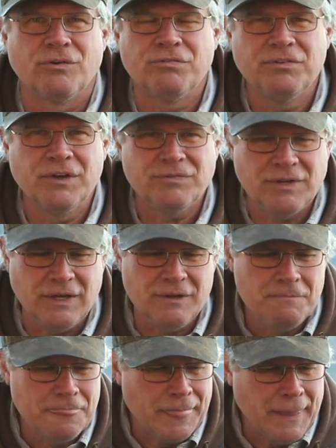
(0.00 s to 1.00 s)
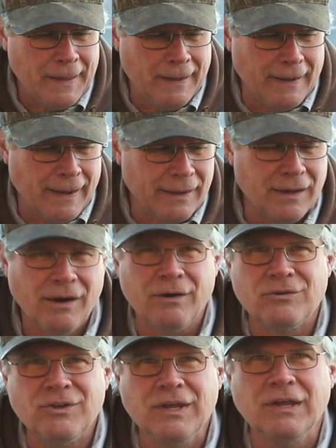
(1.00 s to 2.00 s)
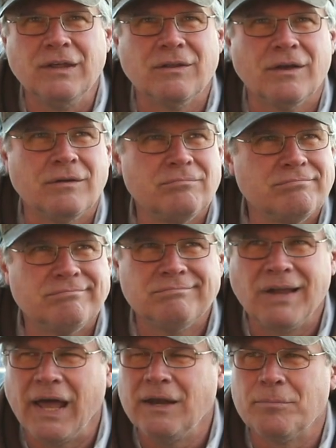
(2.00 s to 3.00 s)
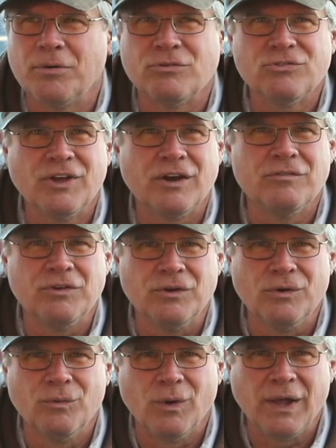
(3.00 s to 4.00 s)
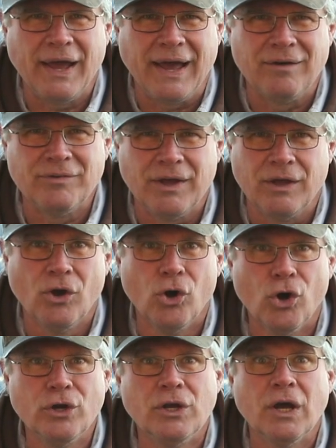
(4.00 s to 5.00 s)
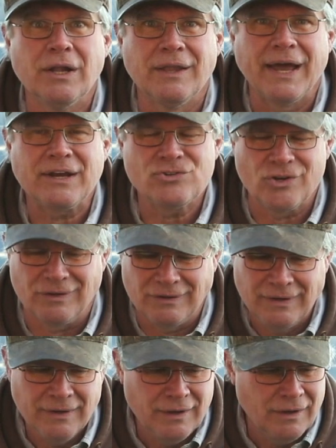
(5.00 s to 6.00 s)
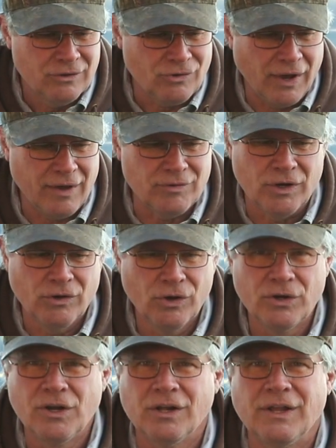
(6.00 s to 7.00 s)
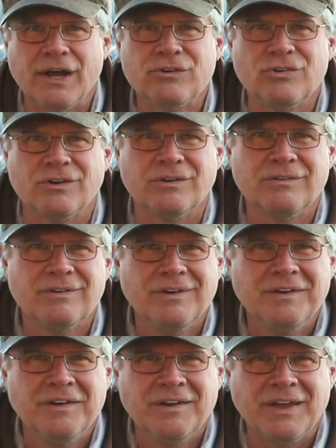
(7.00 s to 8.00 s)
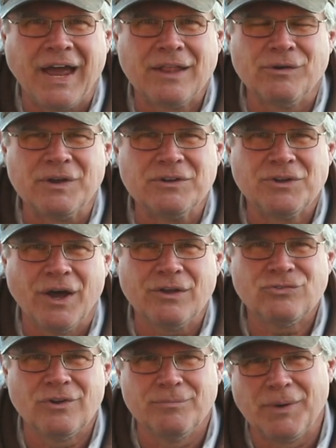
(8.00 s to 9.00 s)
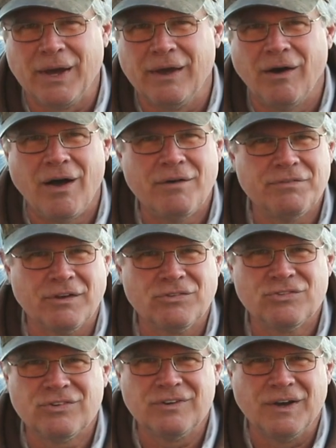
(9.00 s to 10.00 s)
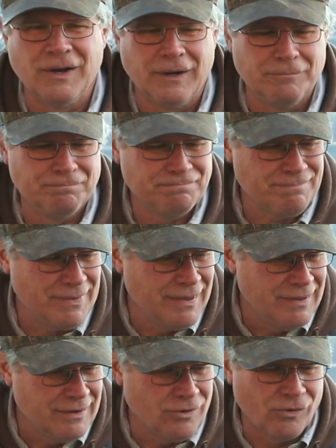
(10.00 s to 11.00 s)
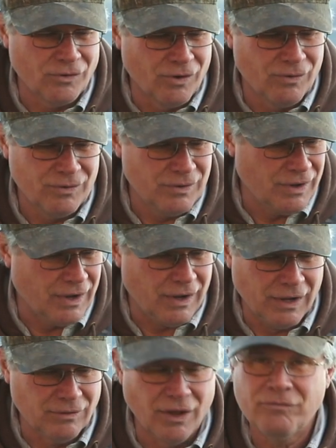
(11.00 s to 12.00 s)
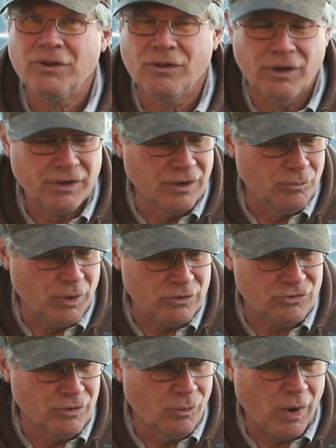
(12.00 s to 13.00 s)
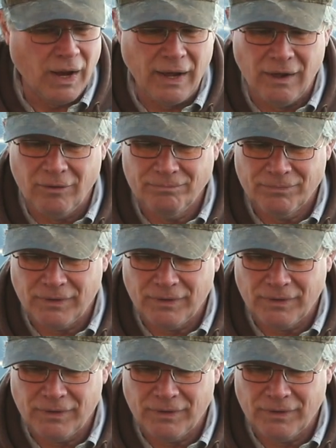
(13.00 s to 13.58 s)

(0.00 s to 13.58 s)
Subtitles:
or 50, I guarantee that 90% of you will have a hood collection. So I have a hood collection gathering dust in my office. Don't know, I love to look at them once in a while.